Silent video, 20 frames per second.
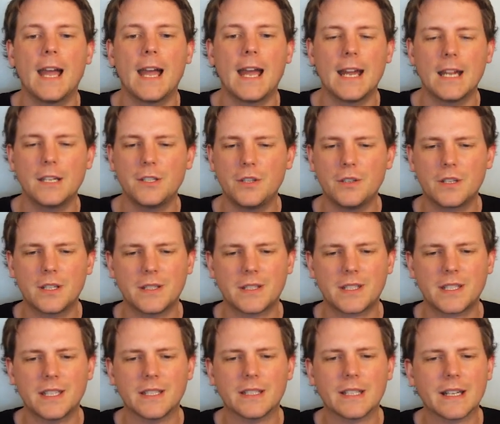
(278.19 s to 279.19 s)
And you can
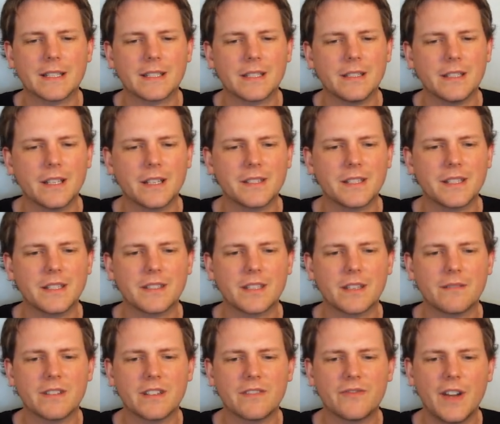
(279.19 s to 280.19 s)
see that in
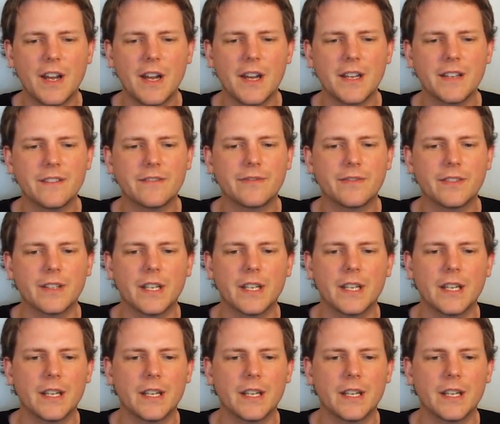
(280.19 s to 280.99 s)
1975